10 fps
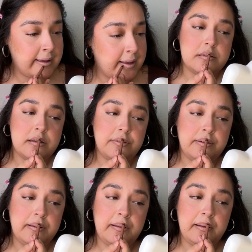It's
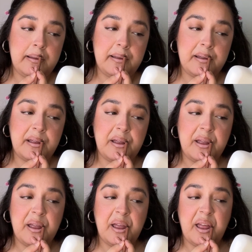definitely like
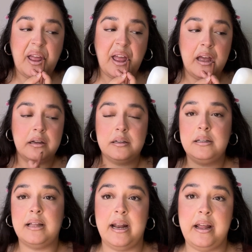
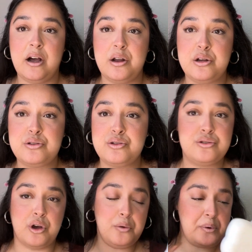gliding on
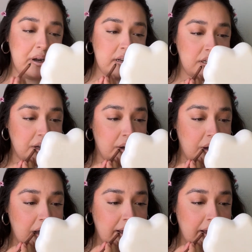so pretty too.